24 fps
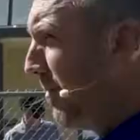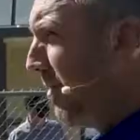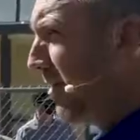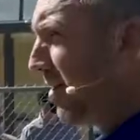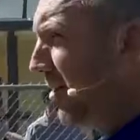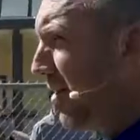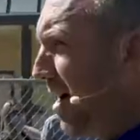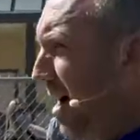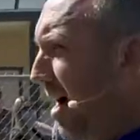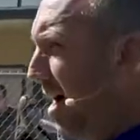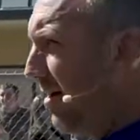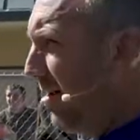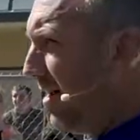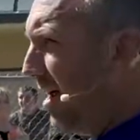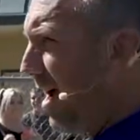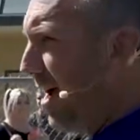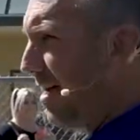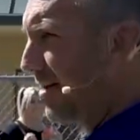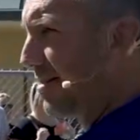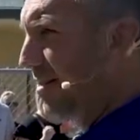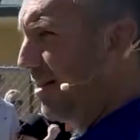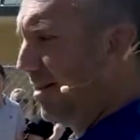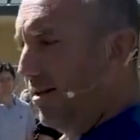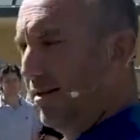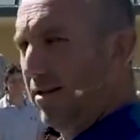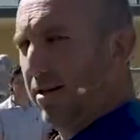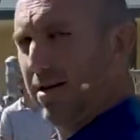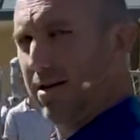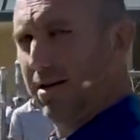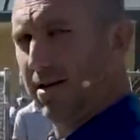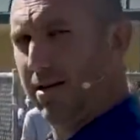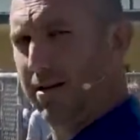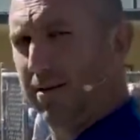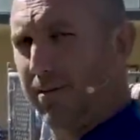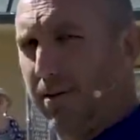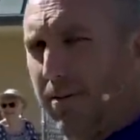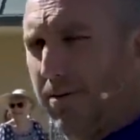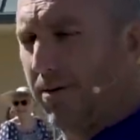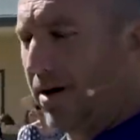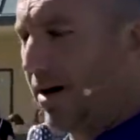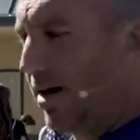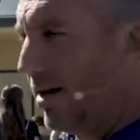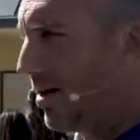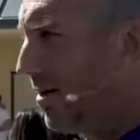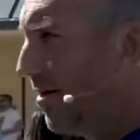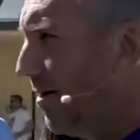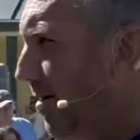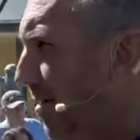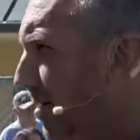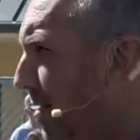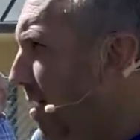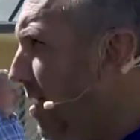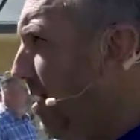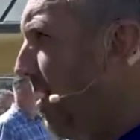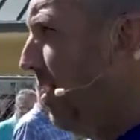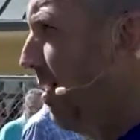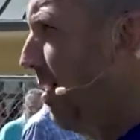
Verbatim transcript: of the crowd, asking uh, people how they're doing.